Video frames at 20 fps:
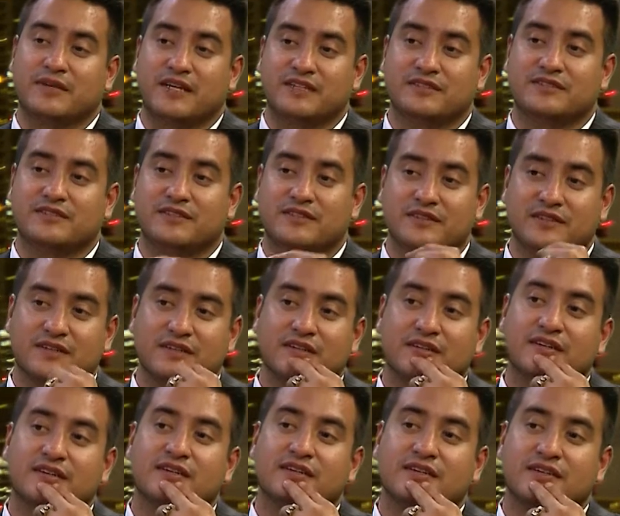That, and that
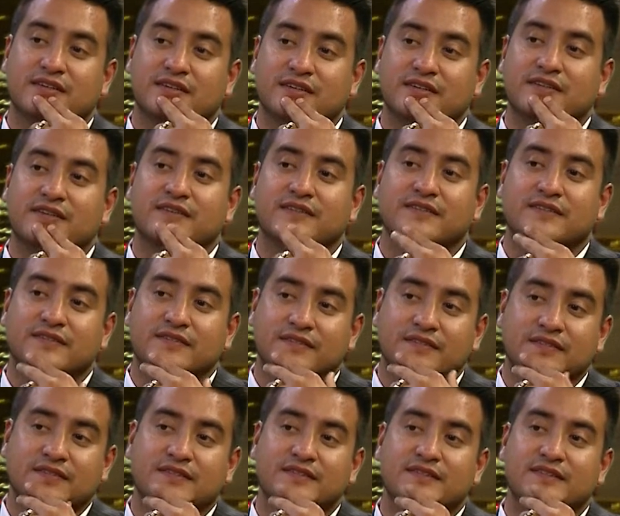that's the struggle with
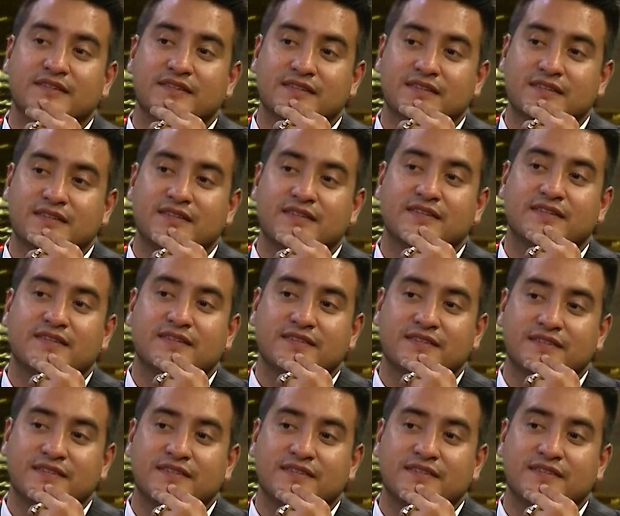again. This is this is